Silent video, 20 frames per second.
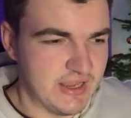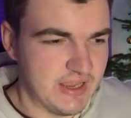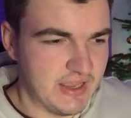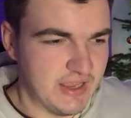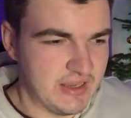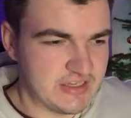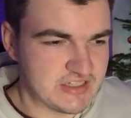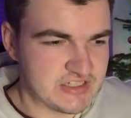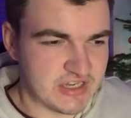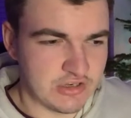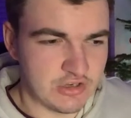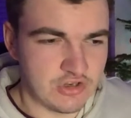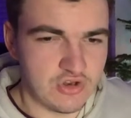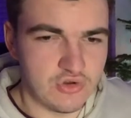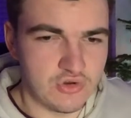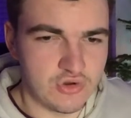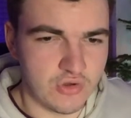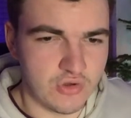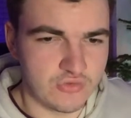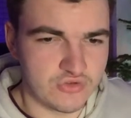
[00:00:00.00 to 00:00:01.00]
He signed a new
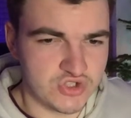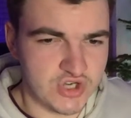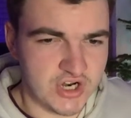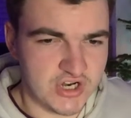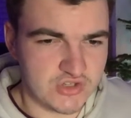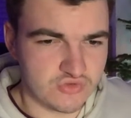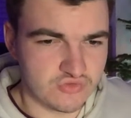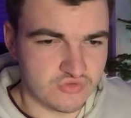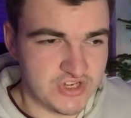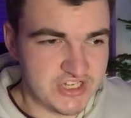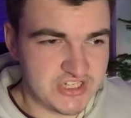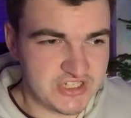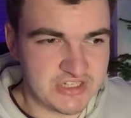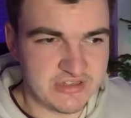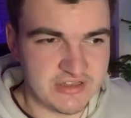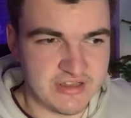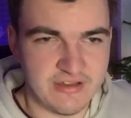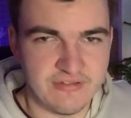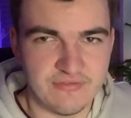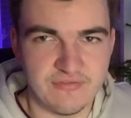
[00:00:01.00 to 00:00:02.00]
contract
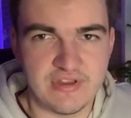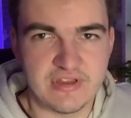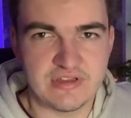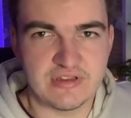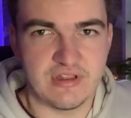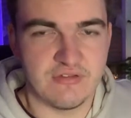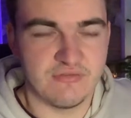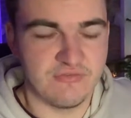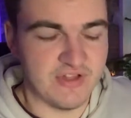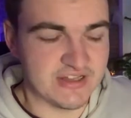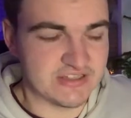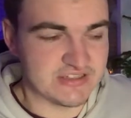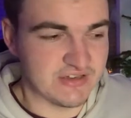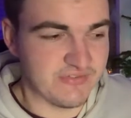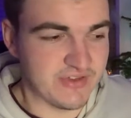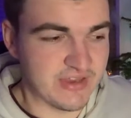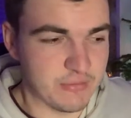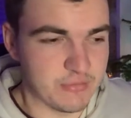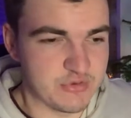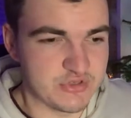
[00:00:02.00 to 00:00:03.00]
recently. I think
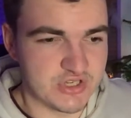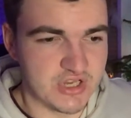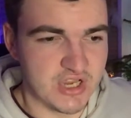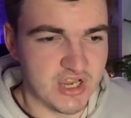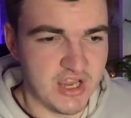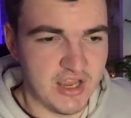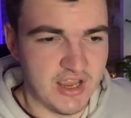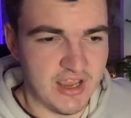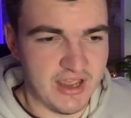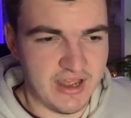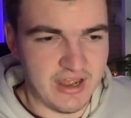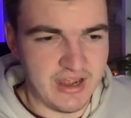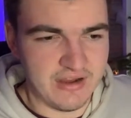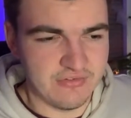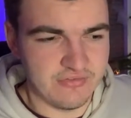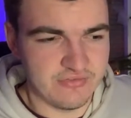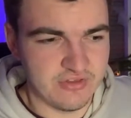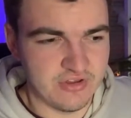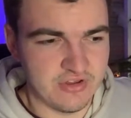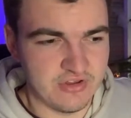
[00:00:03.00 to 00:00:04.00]
it was
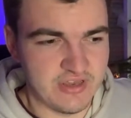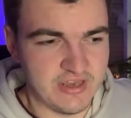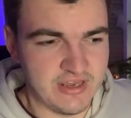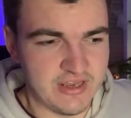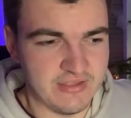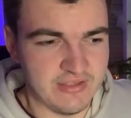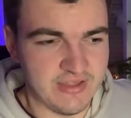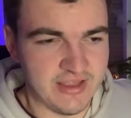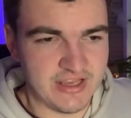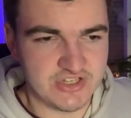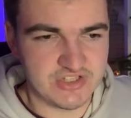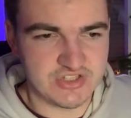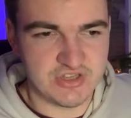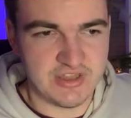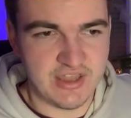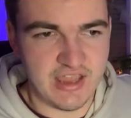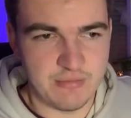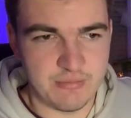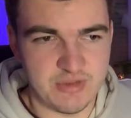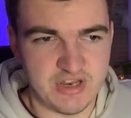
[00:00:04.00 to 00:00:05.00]
after the last
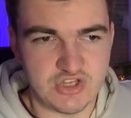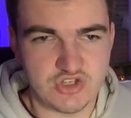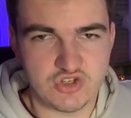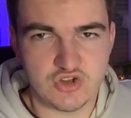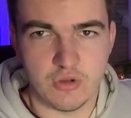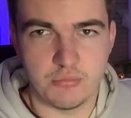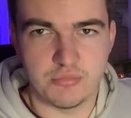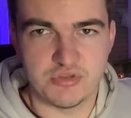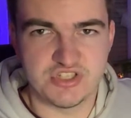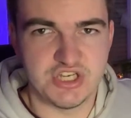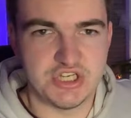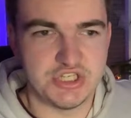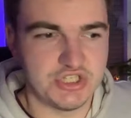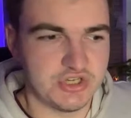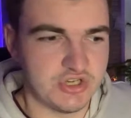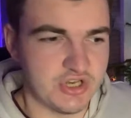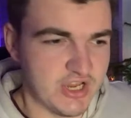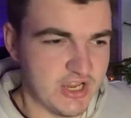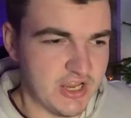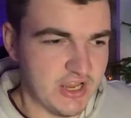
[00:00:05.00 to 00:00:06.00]
game of this
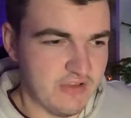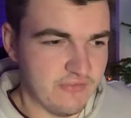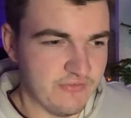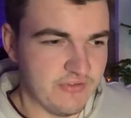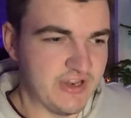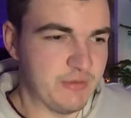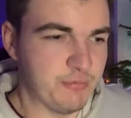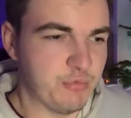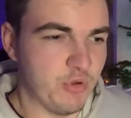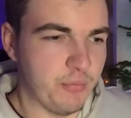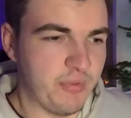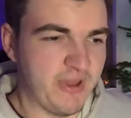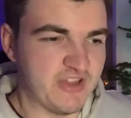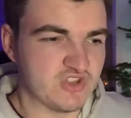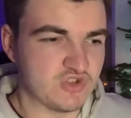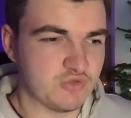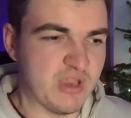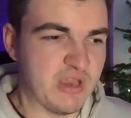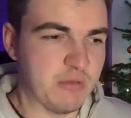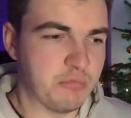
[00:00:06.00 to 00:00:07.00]
competition that he put pen
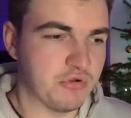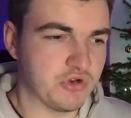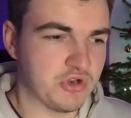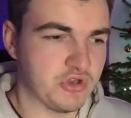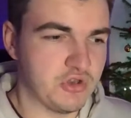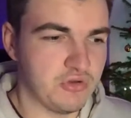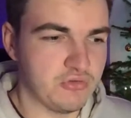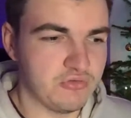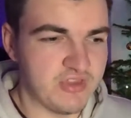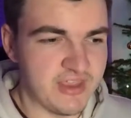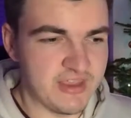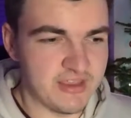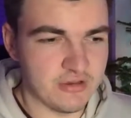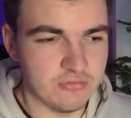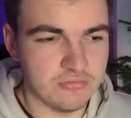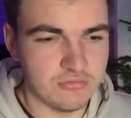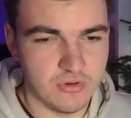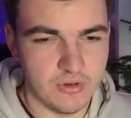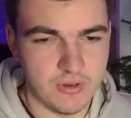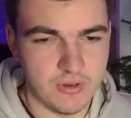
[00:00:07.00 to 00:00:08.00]
to paper on a new deal.